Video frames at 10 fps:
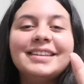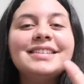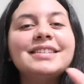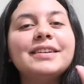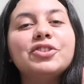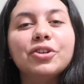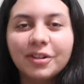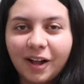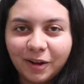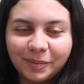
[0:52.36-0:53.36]
need to see if
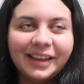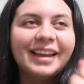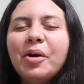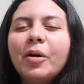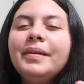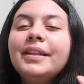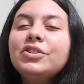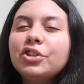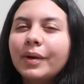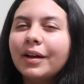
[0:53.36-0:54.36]
she'll clock me. I'm hoping
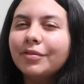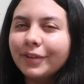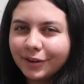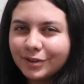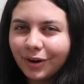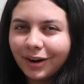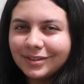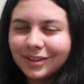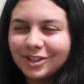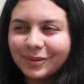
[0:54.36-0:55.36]
that she will. Fingers
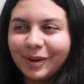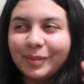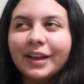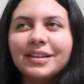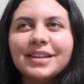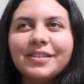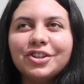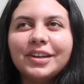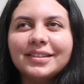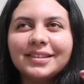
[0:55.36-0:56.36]
crossed that she will, because
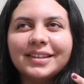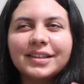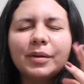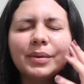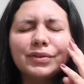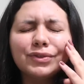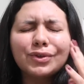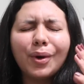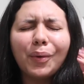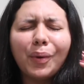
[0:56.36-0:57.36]
if she doesn't, that's gonna be
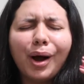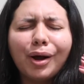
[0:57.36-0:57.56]
so